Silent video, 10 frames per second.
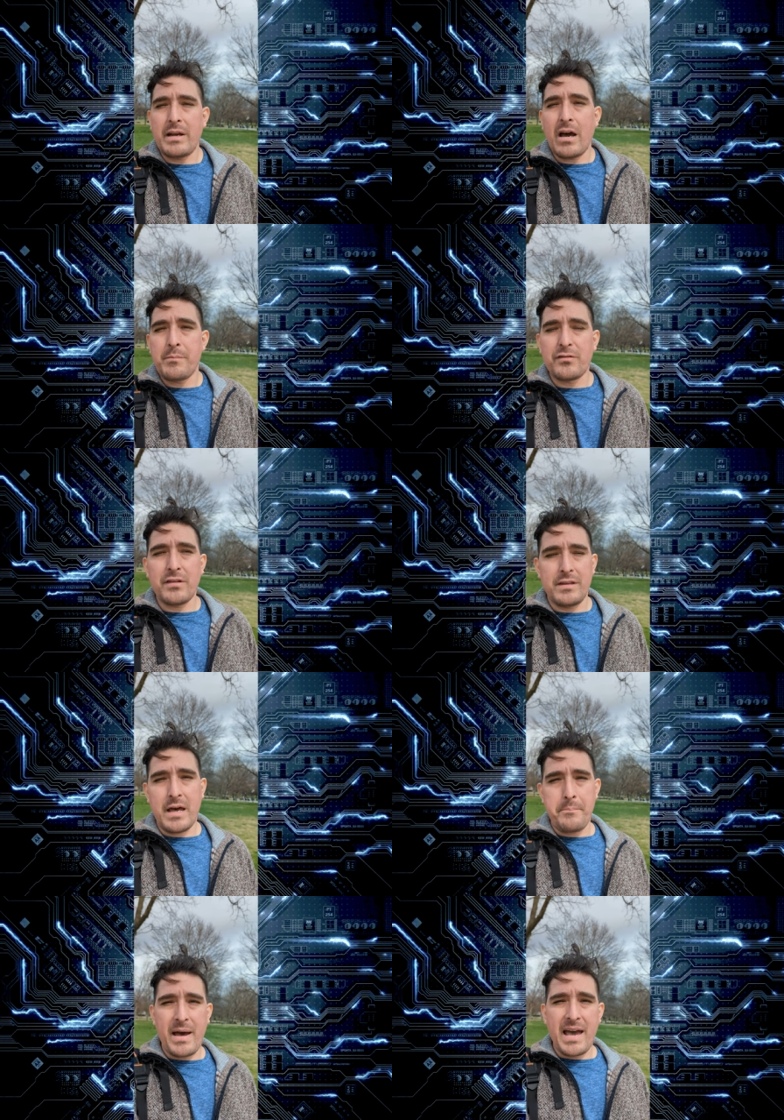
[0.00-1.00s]
Right now I'm using the
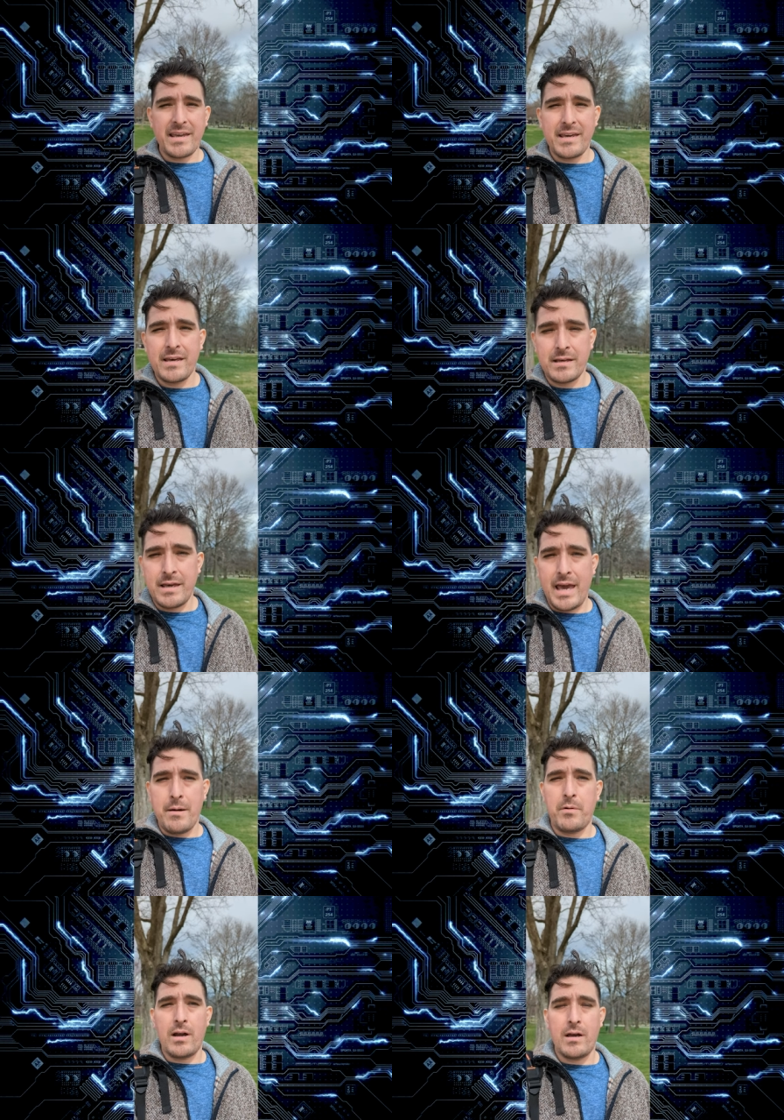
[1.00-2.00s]
back
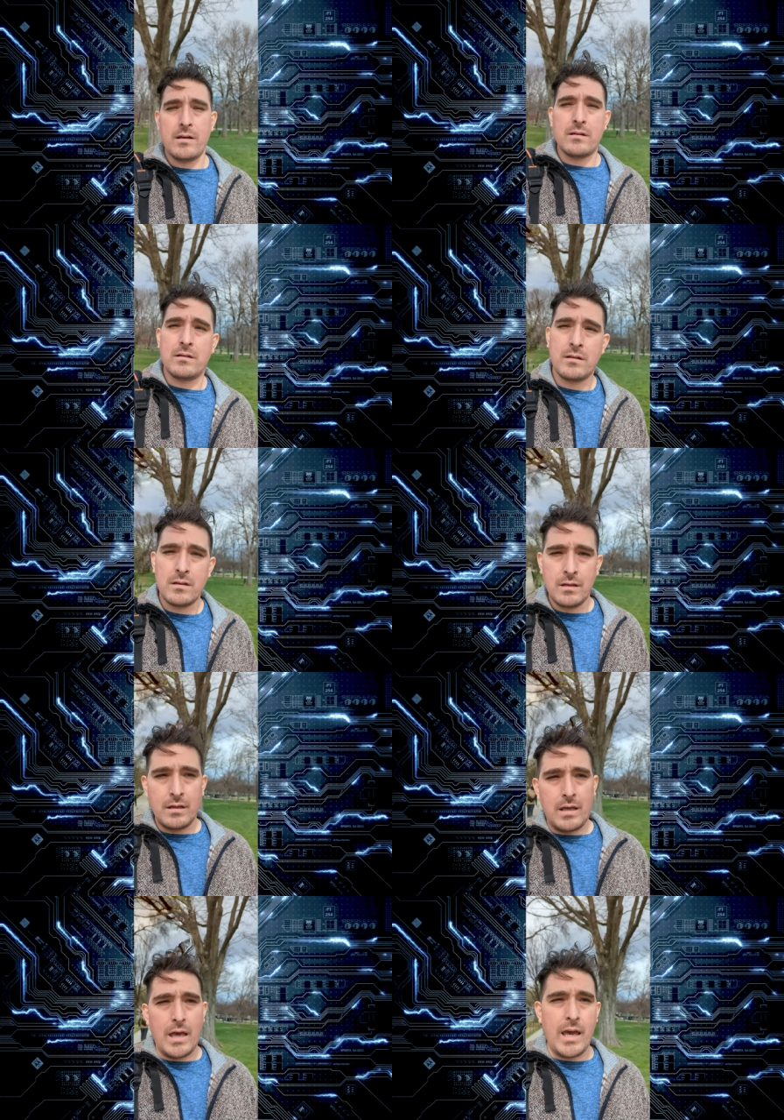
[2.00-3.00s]
camera
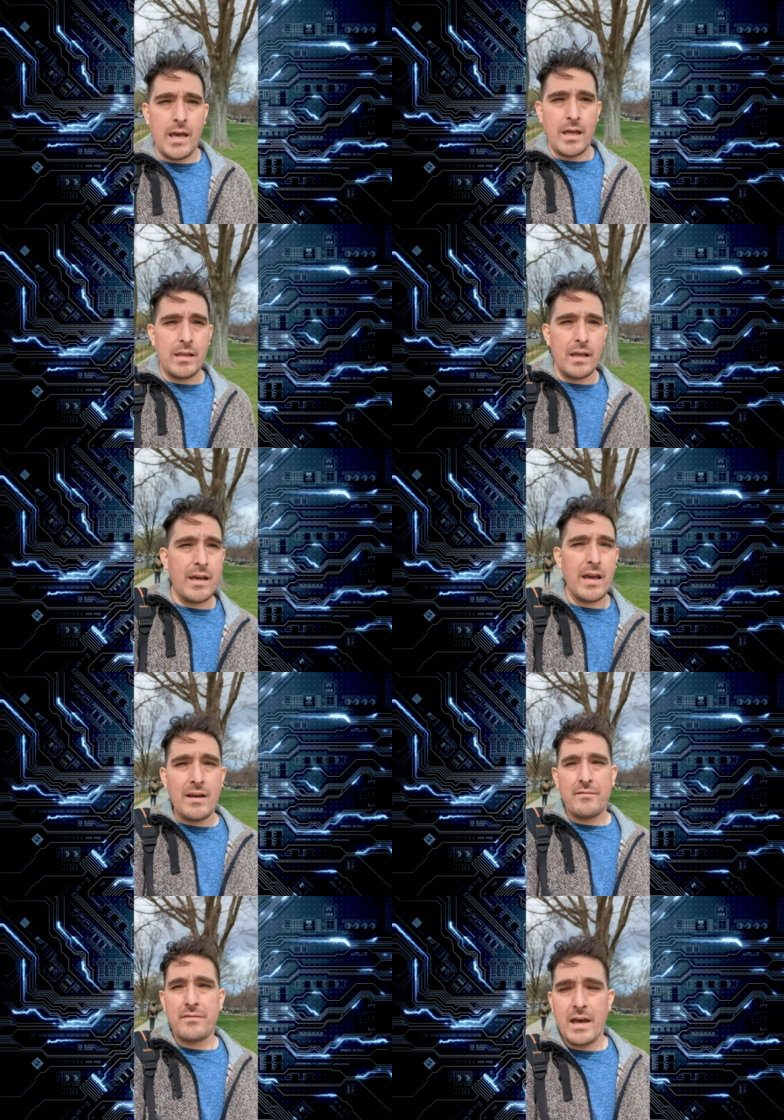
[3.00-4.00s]
and I
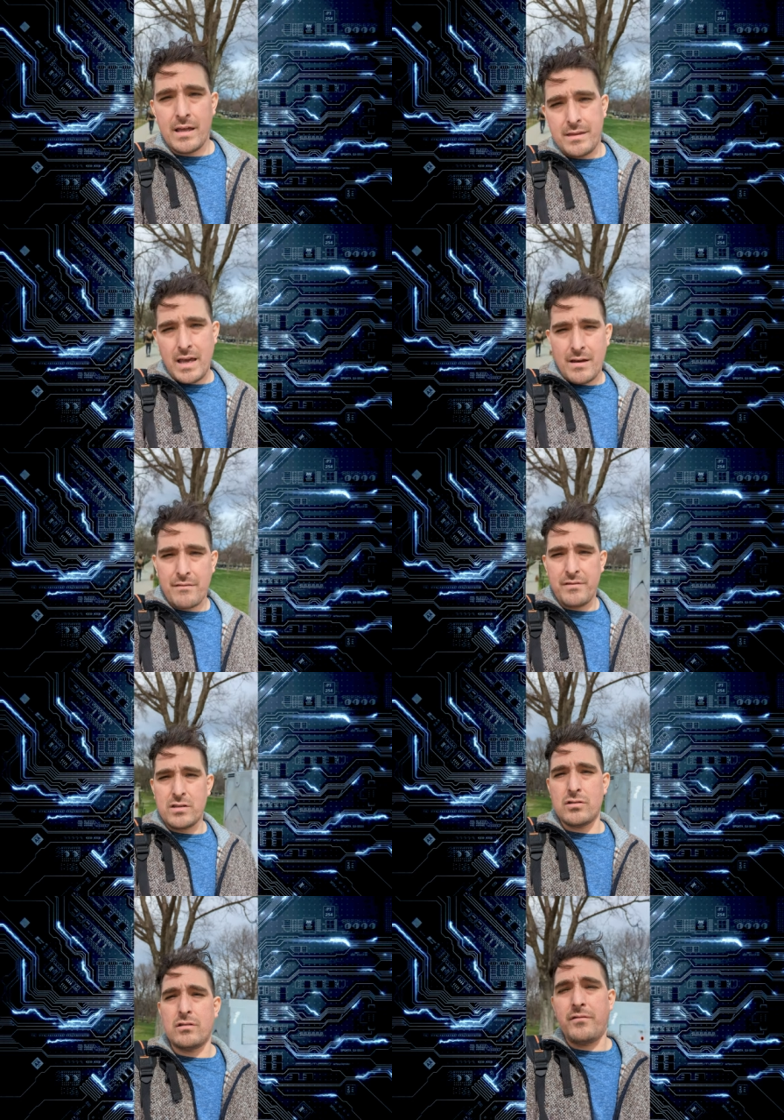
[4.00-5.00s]
have that they have a
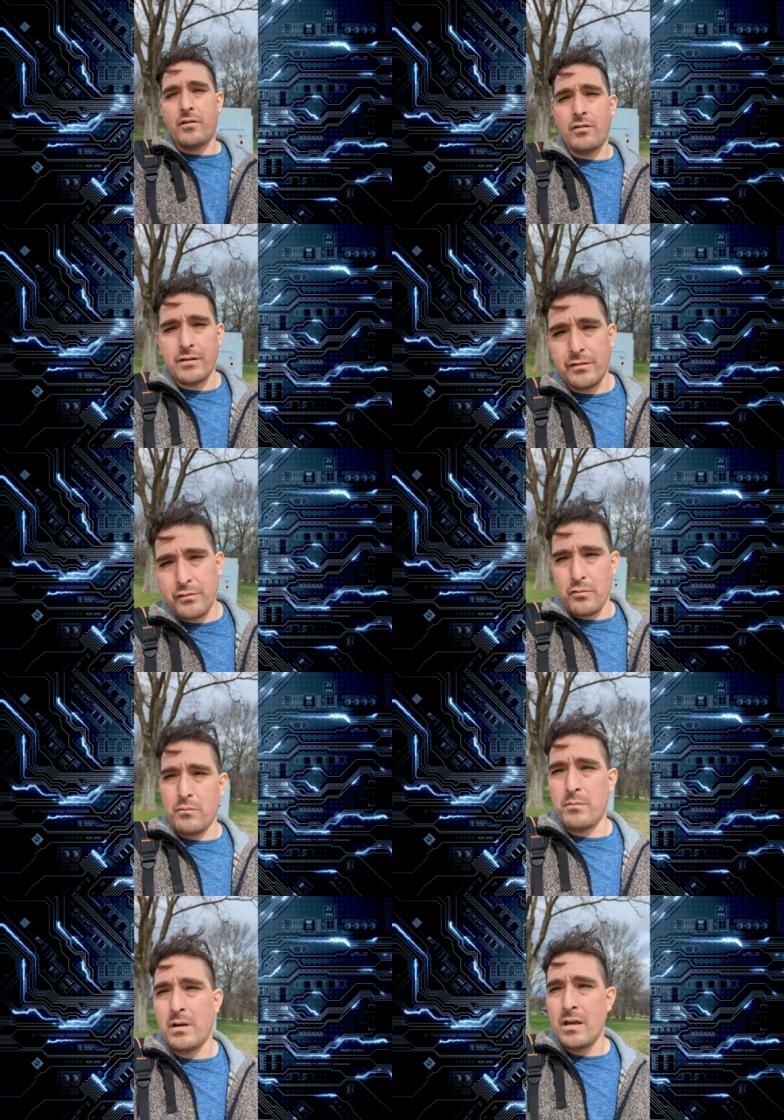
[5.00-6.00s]
feature for the
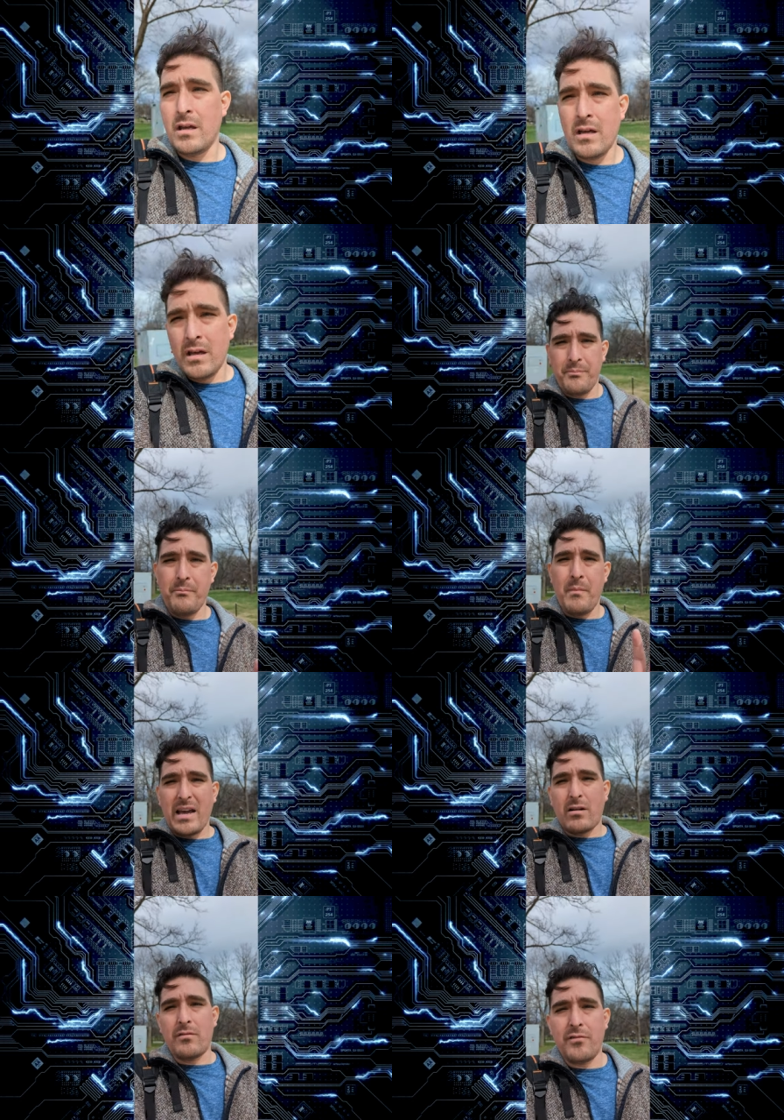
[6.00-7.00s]
zoom
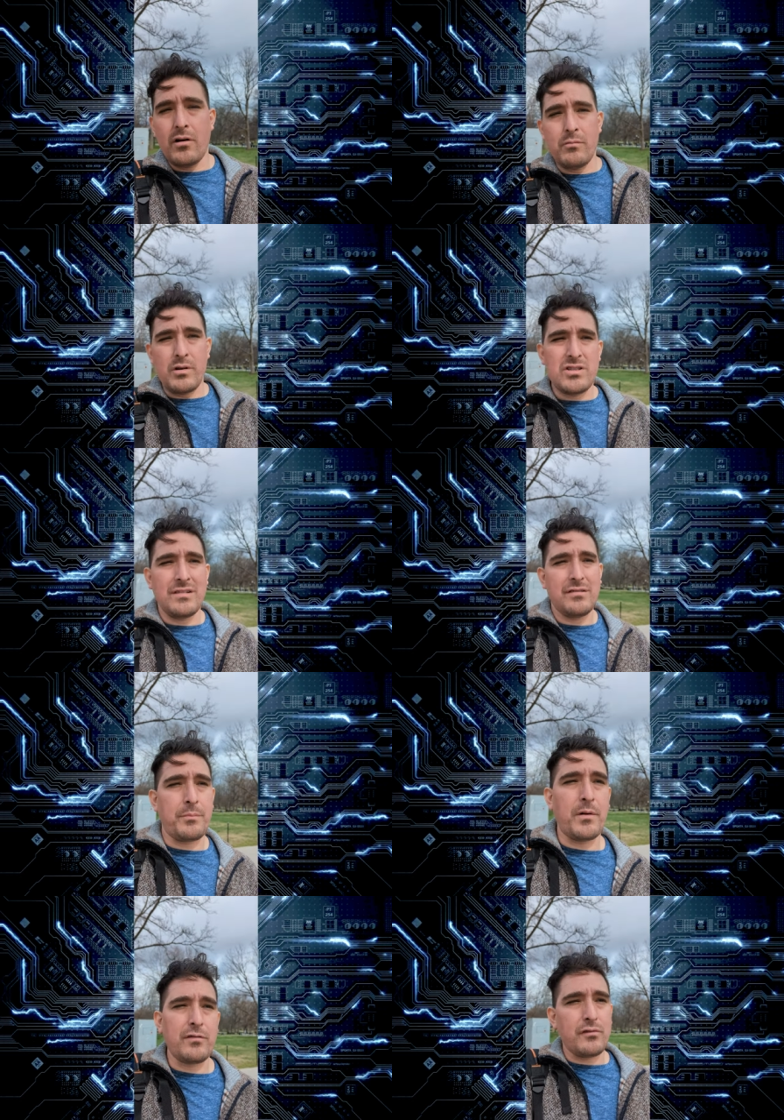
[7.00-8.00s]
microphone, which is
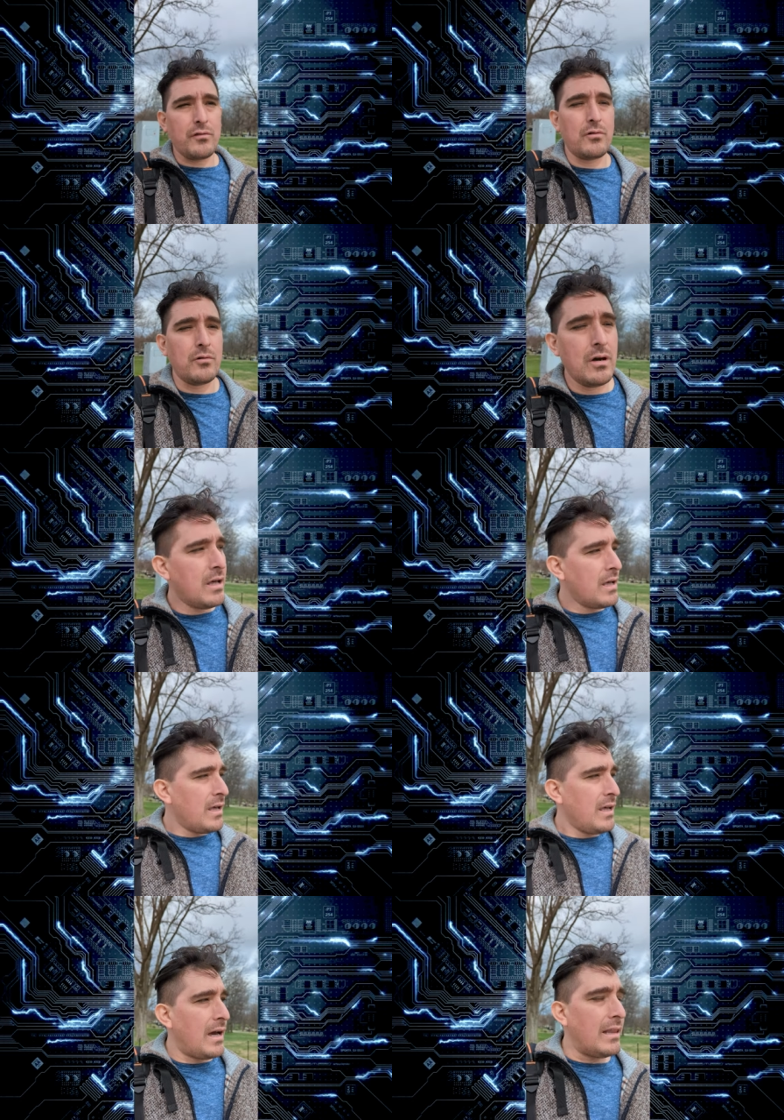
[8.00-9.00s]
supposed to
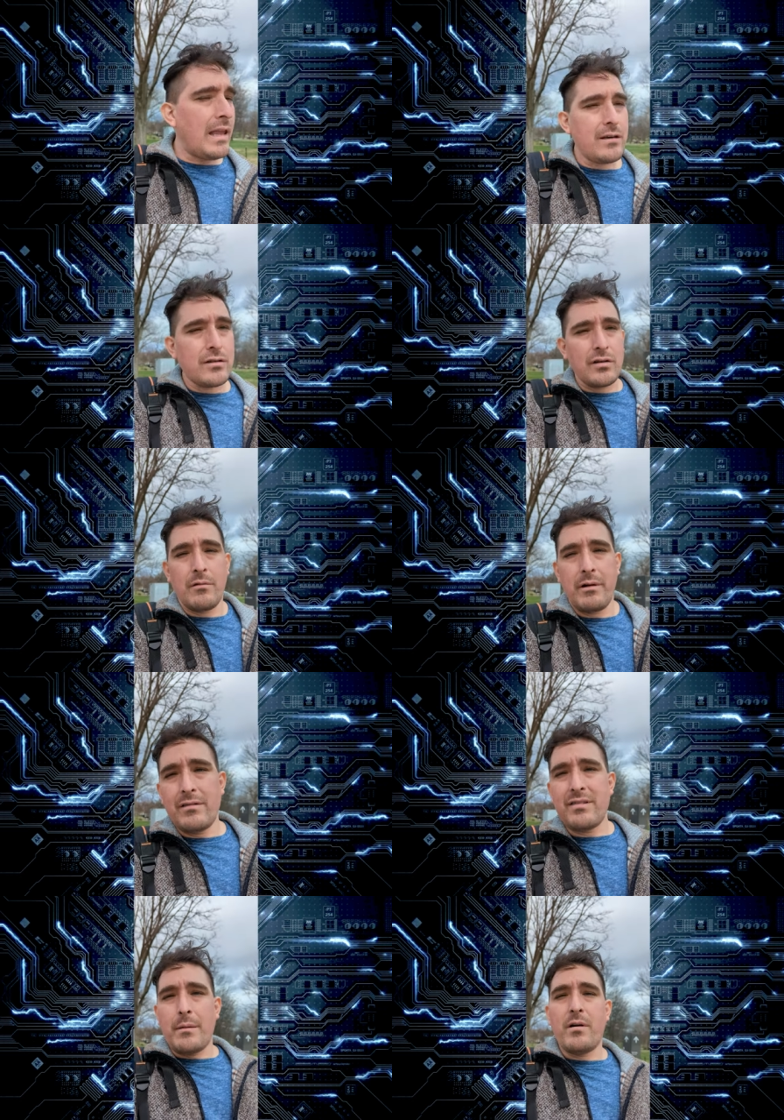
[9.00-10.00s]
allow you to get rid of
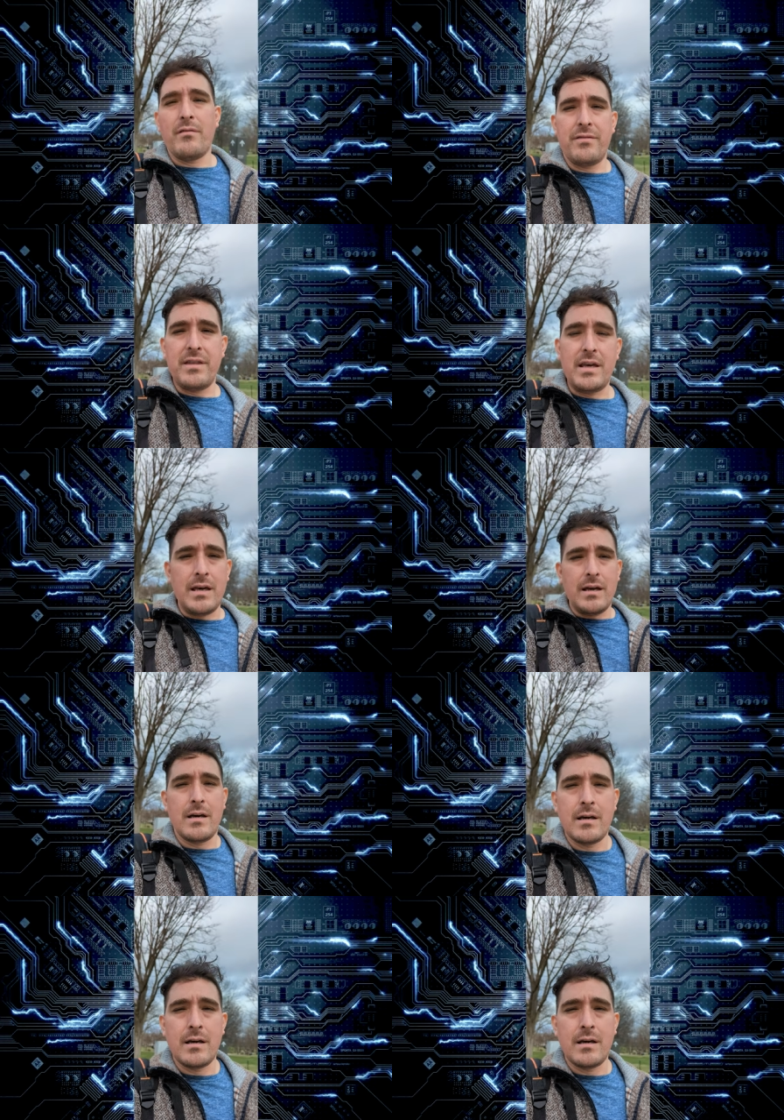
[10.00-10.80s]
some of the